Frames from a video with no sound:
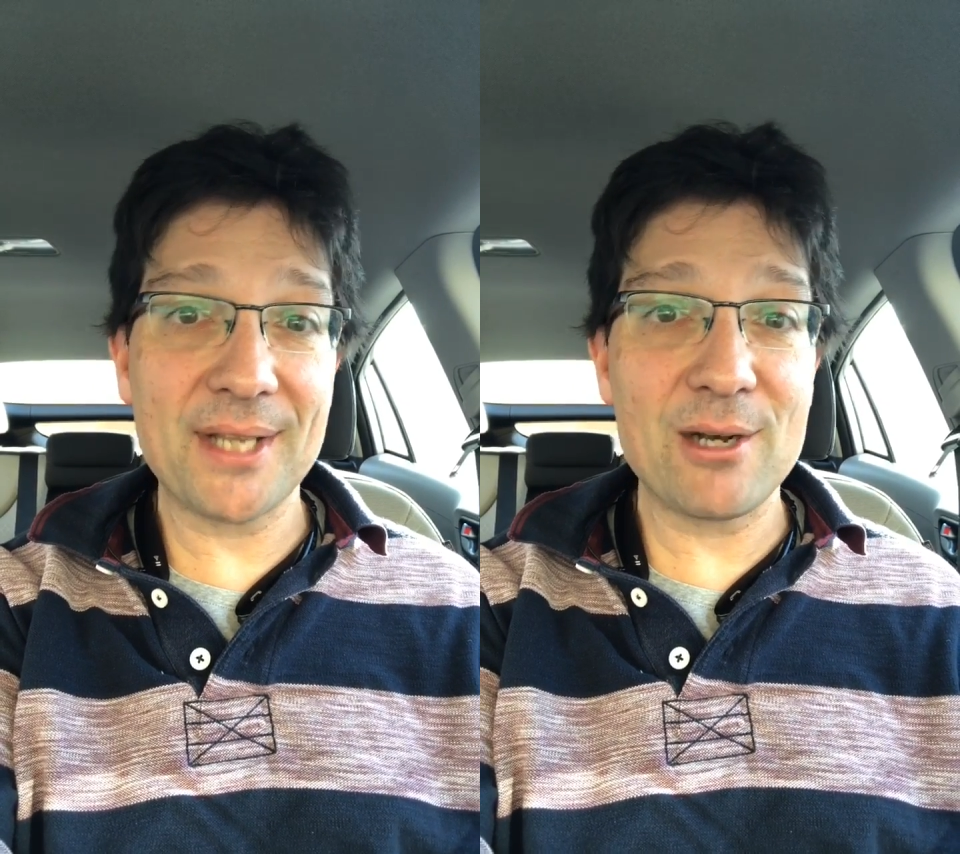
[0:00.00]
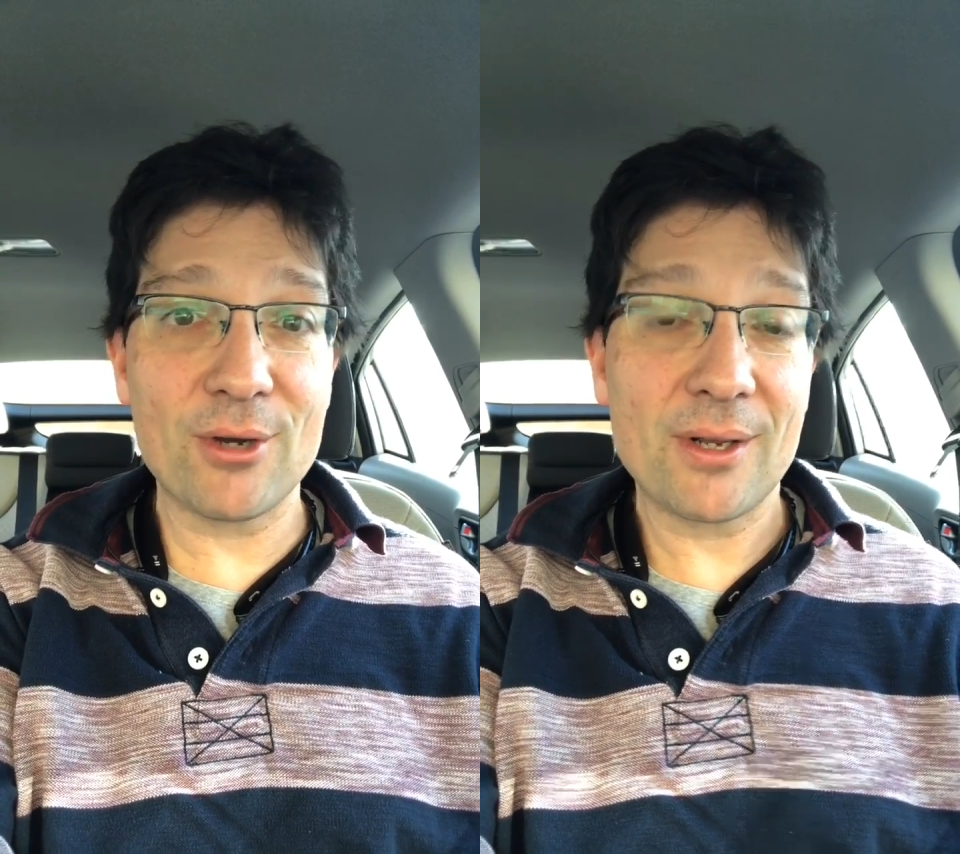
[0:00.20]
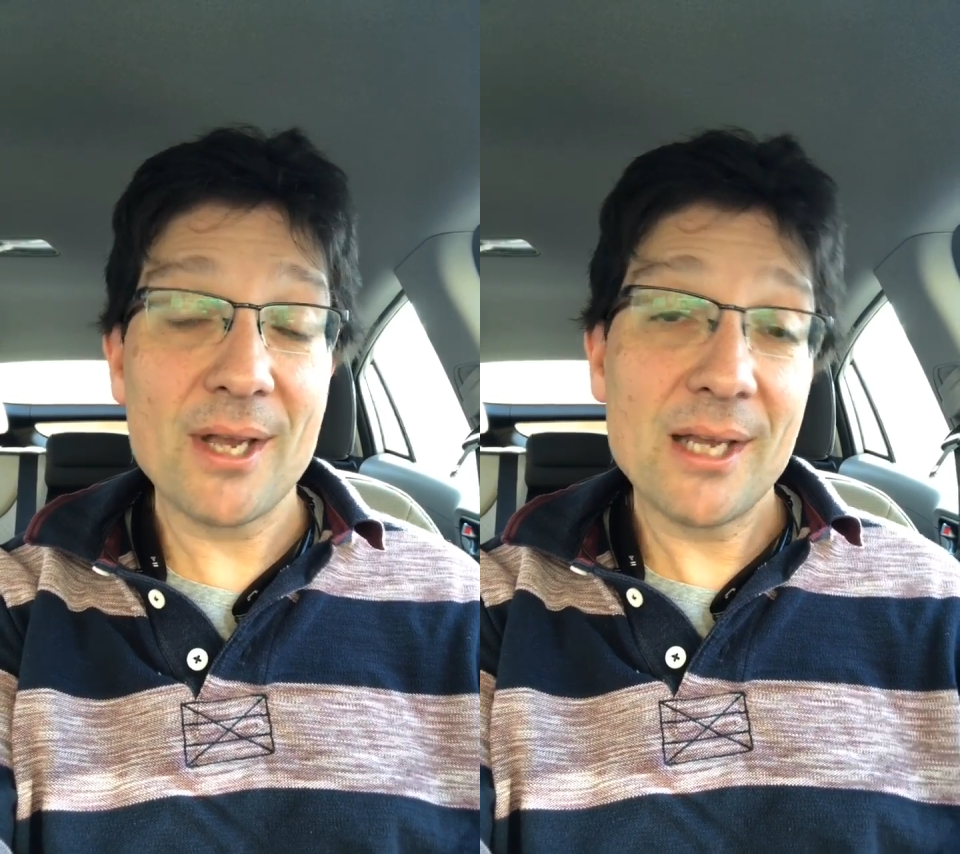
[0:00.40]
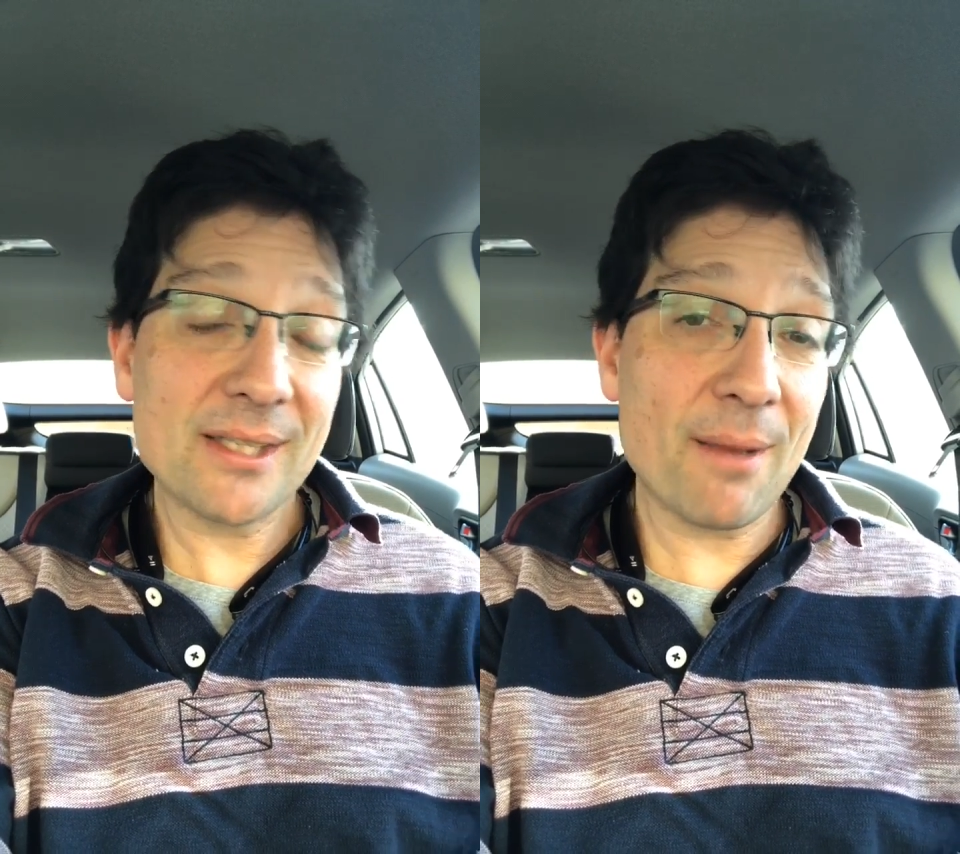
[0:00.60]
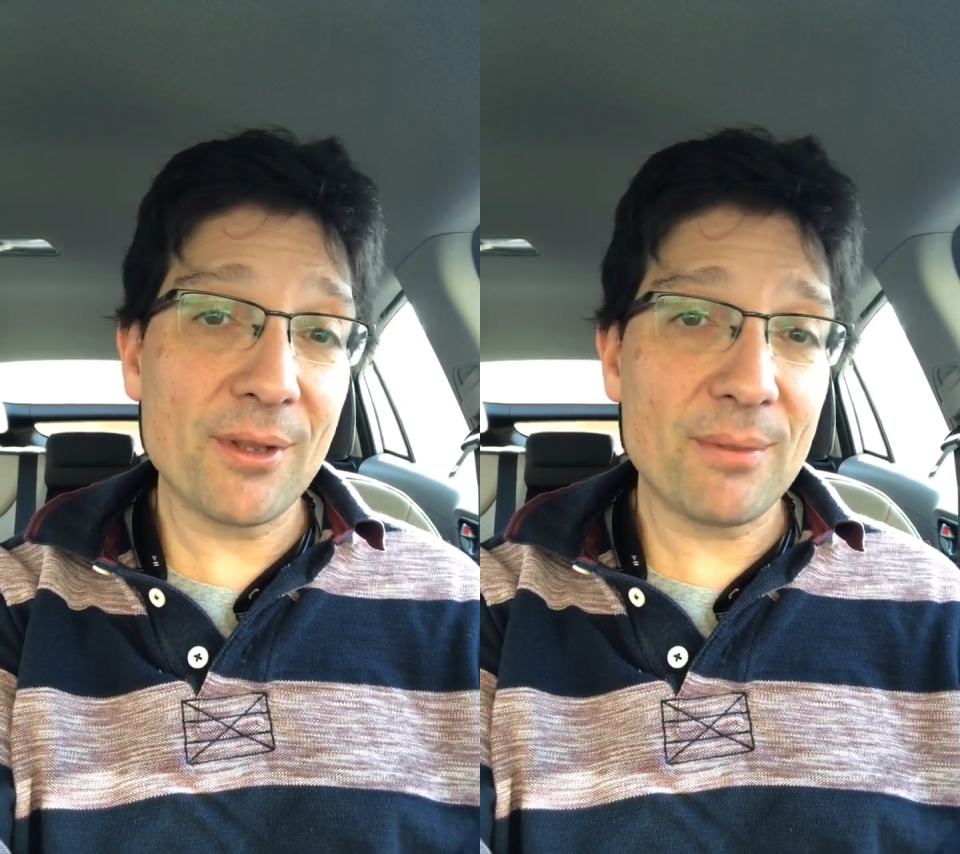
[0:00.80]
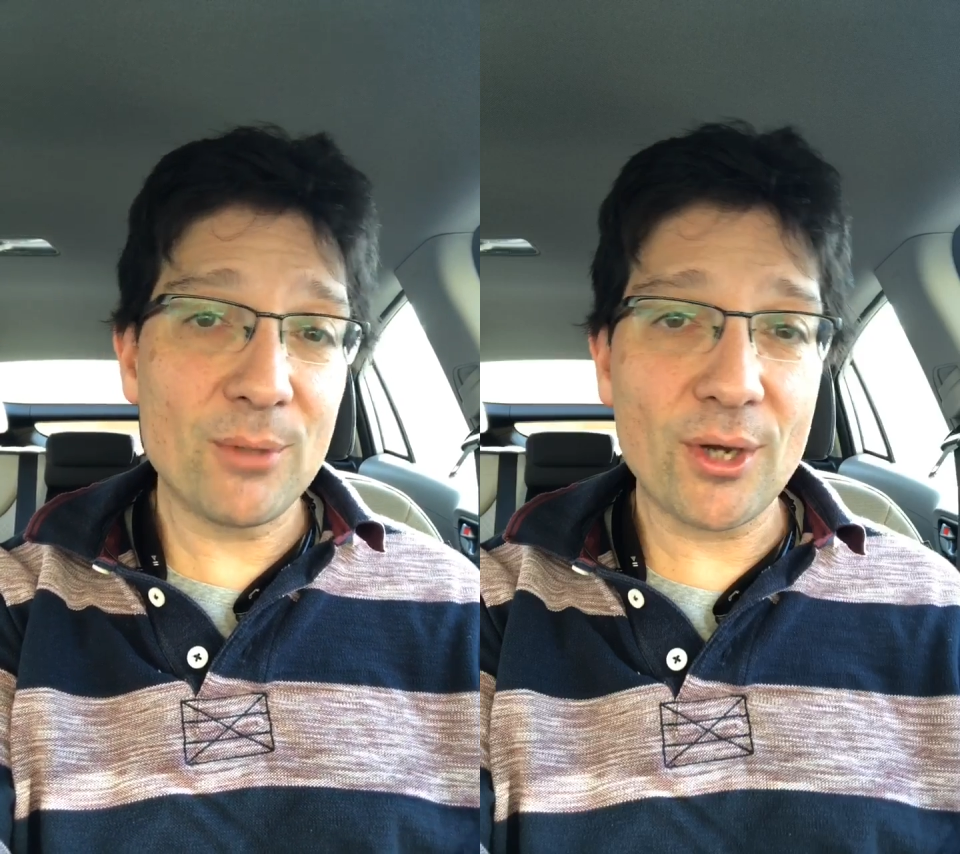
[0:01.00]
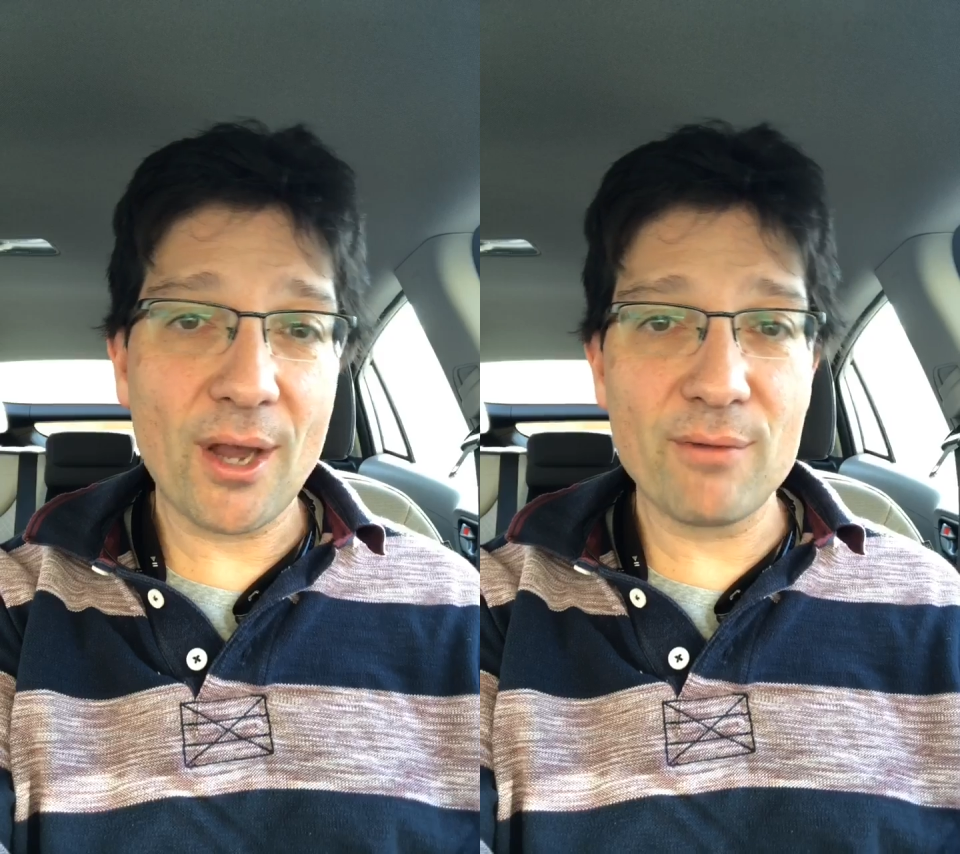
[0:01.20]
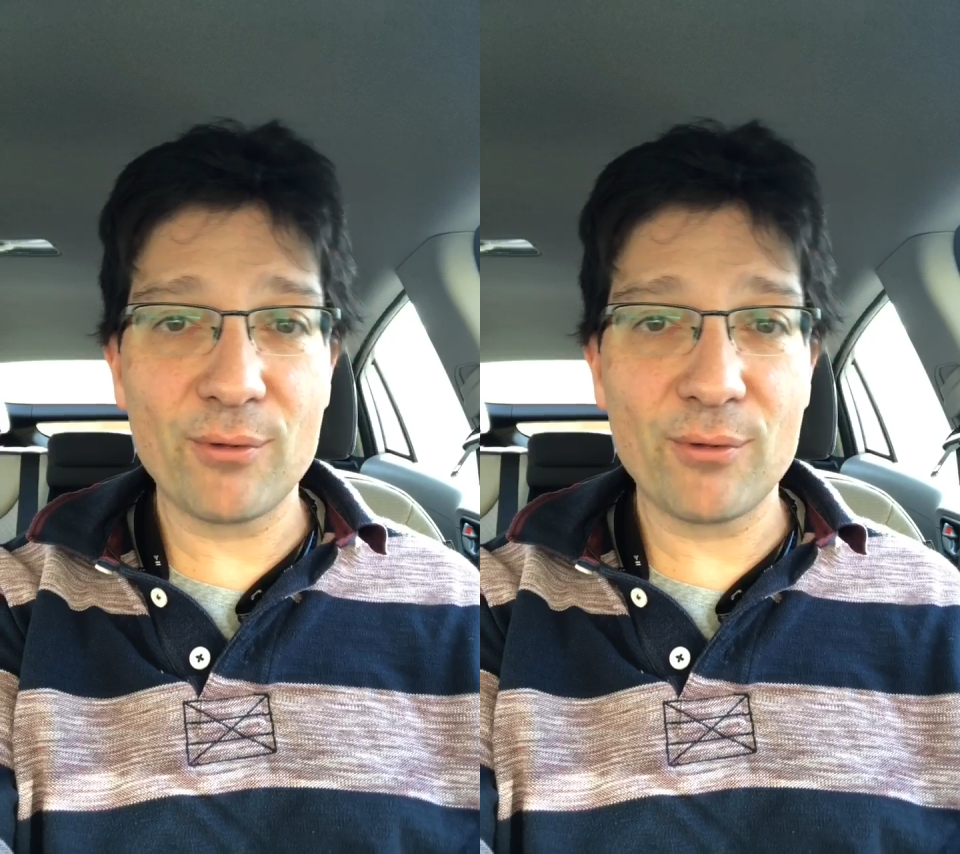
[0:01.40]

And some of them look